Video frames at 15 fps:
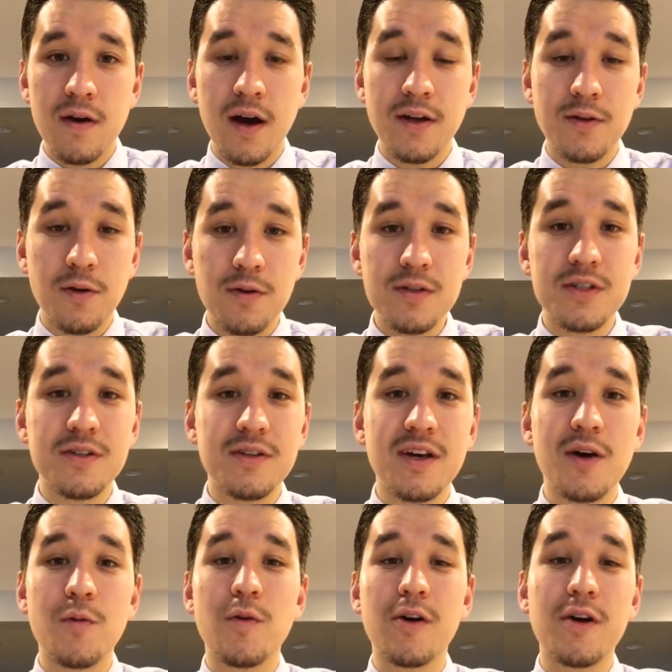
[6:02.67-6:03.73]
I told you
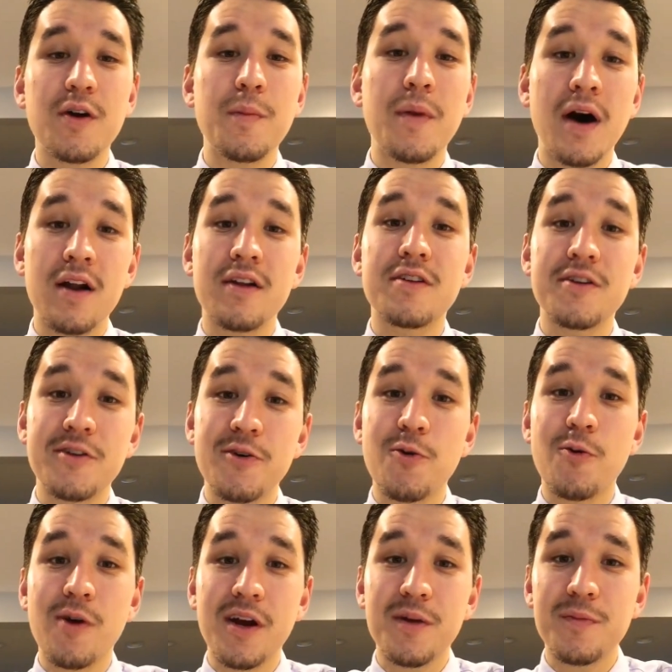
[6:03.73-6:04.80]
that we're going to monitor
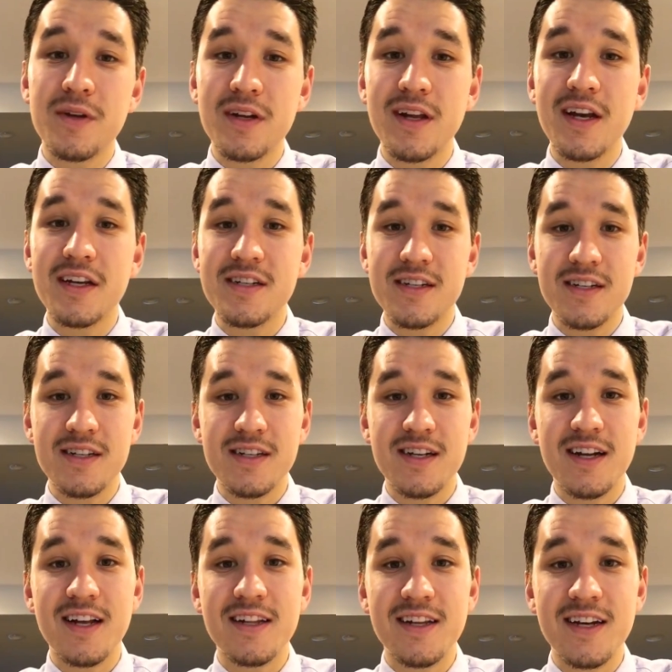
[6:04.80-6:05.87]
your recommendations,
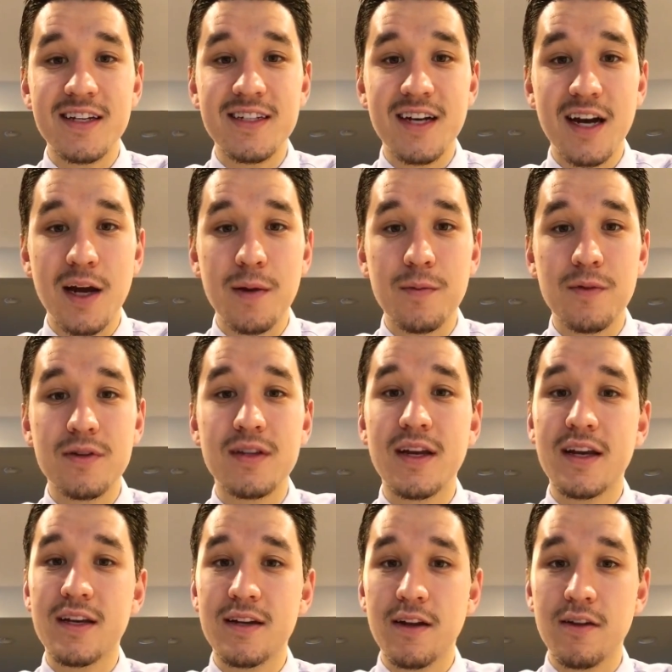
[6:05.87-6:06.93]
and at that time we'll
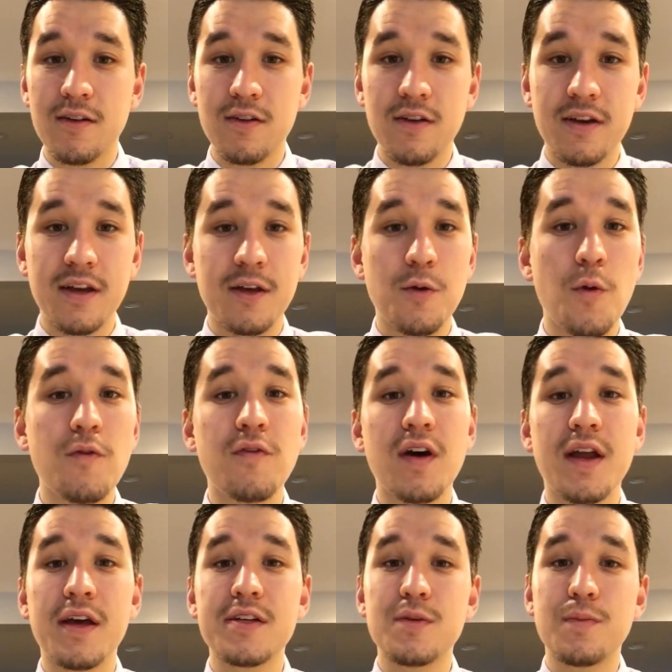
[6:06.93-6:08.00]
take another look at your
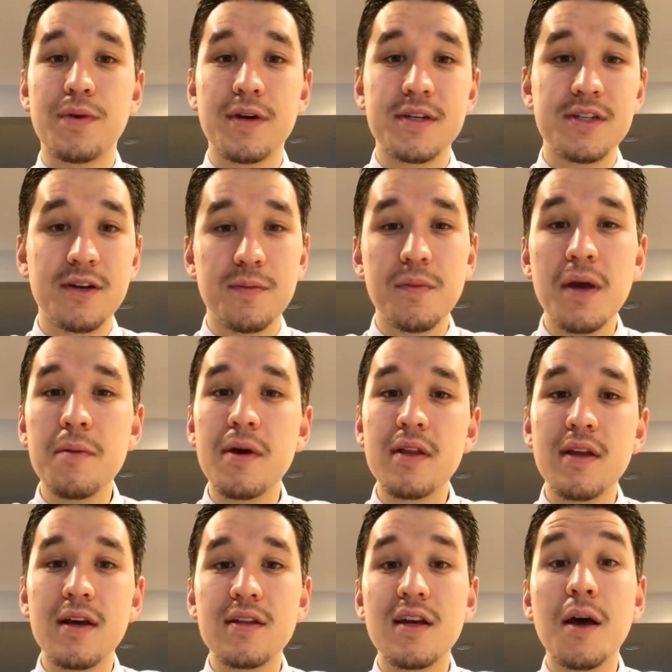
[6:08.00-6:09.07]
financial picture, and maybe at
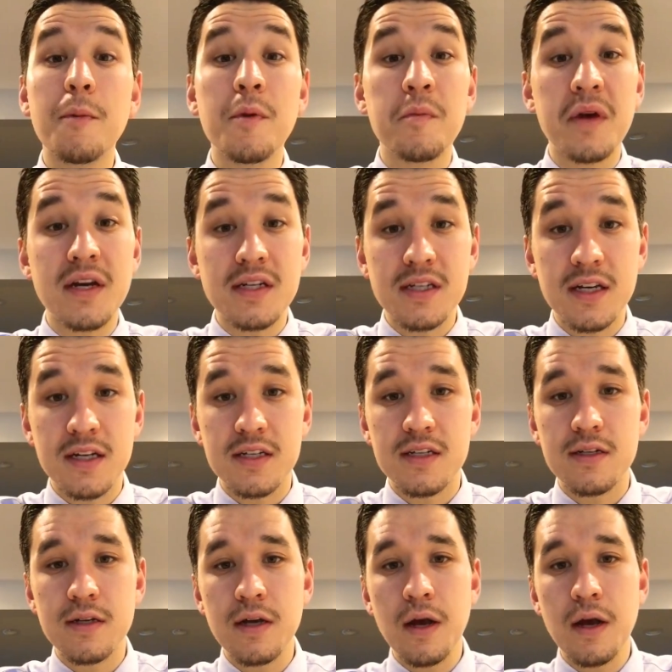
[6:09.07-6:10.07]
that time it makes sense.